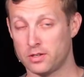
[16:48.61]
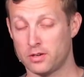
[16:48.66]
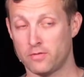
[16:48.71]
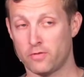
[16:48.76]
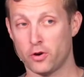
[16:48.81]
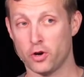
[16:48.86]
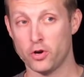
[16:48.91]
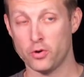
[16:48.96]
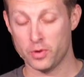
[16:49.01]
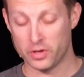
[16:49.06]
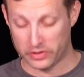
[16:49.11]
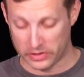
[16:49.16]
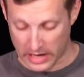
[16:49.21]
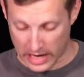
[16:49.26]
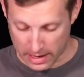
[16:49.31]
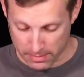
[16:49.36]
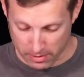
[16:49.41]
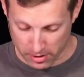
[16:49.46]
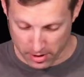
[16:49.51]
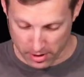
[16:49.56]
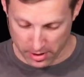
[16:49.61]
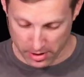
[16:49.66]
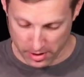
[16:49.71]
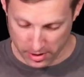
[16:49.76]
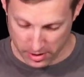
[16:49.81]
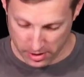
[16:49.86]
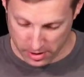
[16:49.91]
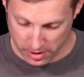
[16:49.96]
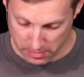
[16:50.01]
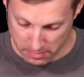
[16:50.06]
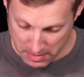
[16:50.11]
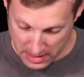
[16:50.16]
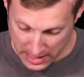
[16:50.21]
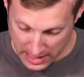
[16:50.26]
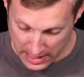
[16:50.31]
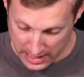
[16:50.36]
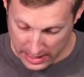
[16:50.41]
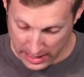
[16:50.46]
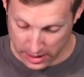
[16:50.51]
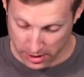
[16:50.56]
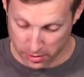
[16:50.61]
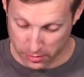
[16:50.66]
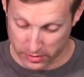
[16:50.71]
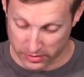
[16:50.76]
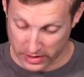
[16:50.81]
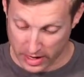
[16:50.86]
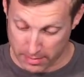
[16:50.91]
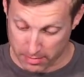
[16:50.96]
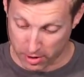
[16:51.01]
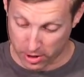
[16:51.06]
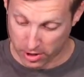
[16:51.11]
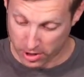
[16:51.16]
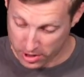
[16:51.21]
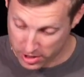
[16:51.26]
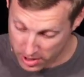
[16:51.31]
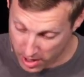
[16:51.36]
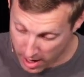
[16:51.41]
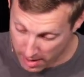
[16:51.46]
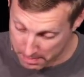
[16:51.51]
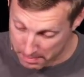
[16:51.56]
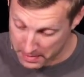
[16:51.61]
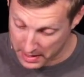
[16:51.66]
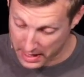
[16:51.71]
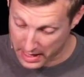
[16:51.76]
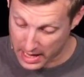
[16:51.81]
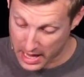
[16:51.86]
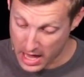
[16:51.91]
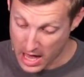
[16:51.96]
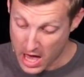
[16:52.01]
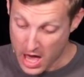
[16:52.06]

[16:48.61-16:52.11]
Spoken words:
for who his neighbor could be and who his neighbor could not be.